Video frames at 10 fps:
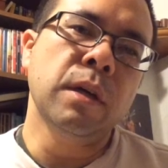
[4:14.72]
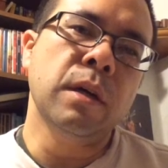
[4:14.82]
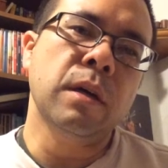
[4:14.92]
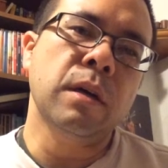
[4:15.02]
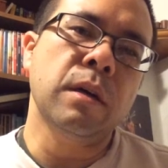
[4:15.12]

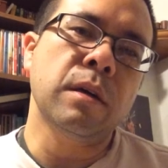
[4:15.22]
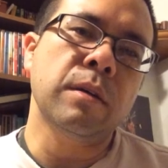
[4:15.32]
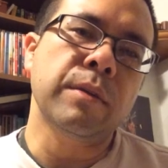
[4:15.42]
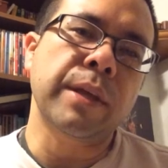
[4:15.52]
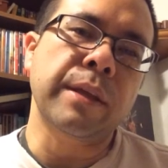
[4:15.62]

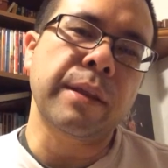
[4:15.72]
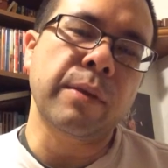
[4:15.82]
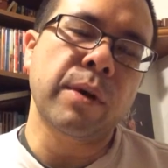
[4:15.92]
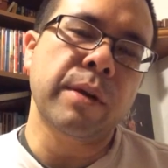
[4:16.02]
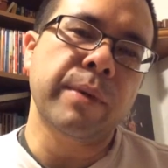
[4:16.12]
Uh, they they
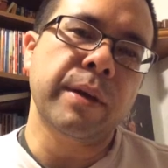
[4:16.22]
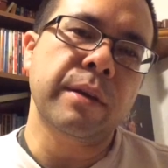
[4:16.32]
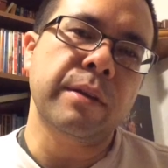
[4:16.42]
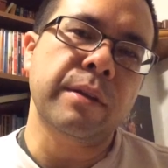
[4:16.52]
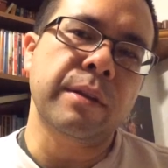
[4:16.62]
want to
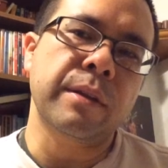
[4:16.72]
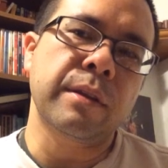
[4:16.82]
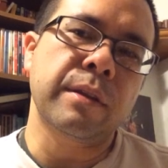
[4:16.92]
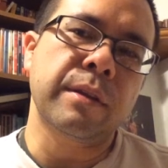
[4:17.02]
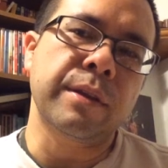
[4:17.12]
make
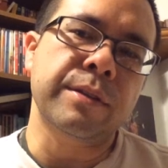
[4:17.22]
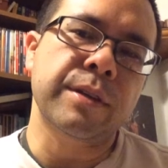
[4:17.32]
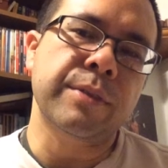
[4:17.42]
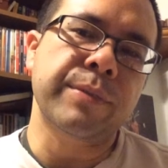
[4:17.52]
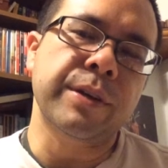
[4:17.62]
it's
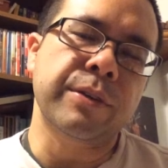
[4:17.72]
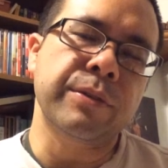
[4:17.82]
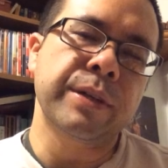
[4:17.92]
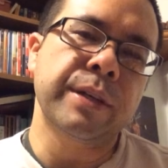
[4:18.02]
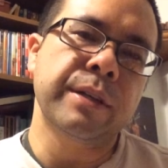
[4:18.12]
going to be a
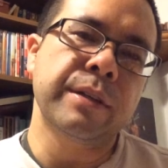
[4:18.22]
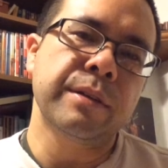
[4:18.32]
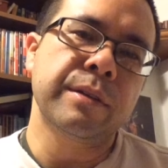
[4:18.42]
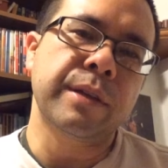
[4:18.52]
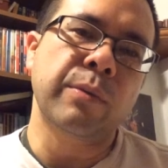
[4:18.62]
green.
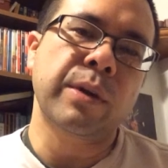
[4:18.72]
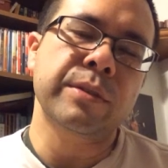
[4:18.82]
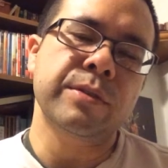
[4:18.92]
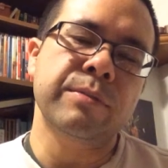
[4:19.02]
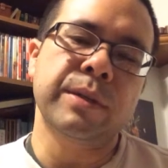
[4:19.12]
They want
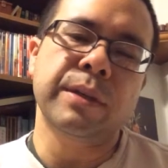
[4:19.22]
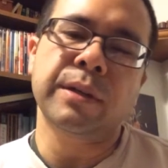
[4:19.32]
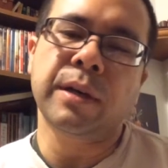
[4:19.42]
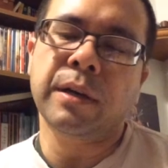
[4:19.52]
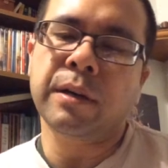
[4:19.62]
it to
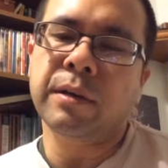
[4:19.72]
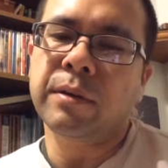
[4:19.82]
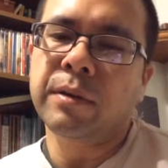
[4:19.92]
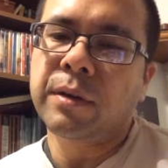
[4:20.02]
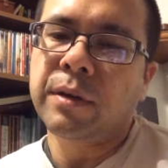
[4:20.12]
be uh,
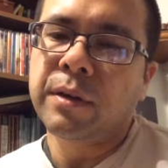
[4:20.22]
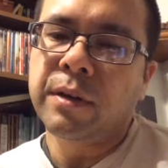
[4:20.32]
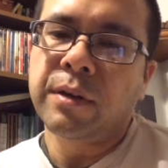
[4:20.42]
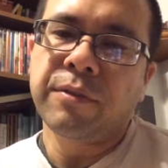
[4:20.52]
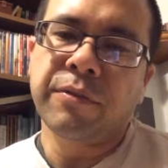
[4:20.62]

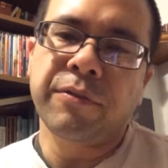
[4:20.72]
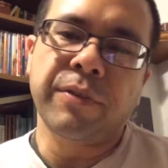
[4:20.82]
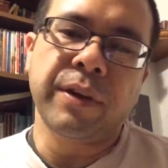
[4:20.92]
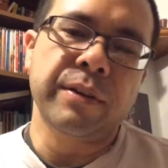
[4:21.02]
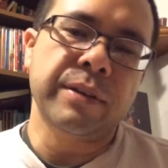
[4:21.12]

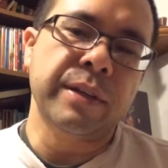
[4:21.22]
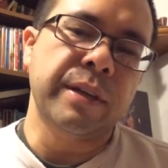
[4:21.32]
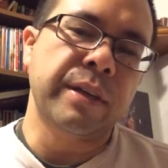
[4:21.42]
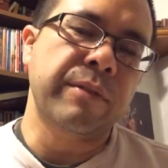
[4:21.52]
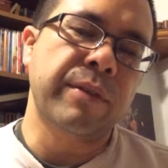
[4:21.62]

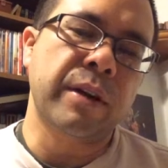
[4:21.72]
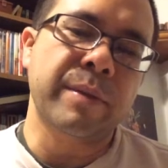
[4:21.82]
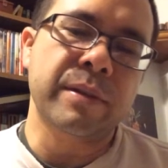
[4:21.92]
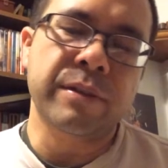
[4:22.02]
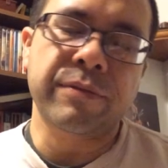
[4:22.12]
fairly
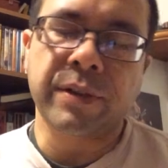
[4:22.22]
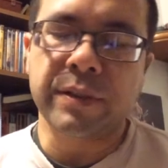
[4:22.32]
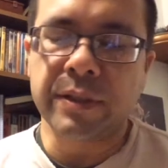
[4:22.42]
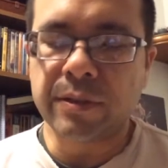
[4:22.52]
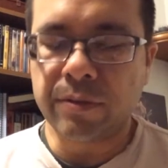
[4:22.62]
environmentally
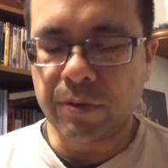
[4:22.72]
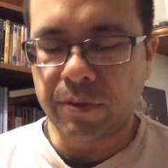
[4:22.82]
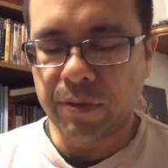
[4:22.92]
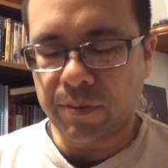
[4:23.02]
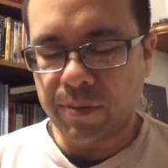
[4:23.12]
friendly,
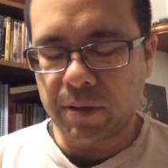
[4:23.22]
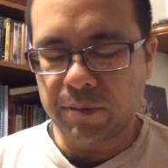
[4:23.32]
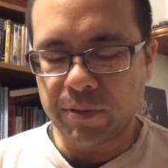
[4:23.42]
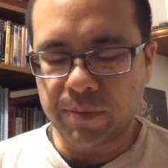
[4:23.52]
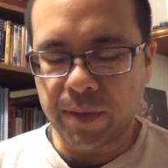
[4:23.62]
so they'll
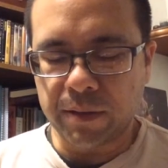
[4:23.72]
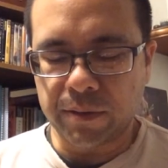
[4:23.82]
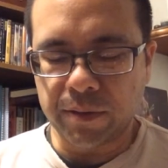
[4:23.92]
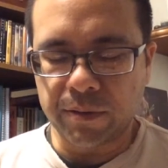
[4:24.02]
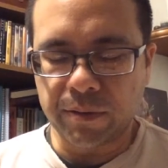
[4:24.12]
probably use
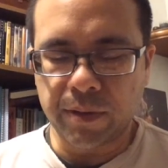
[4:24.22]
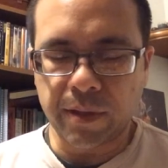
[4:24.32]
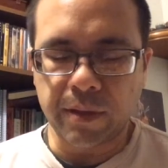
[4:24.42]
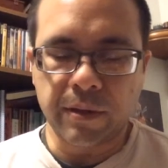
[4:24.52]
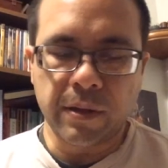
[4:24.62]
biodiesel
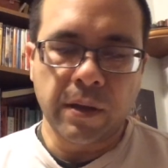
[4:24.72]
with it.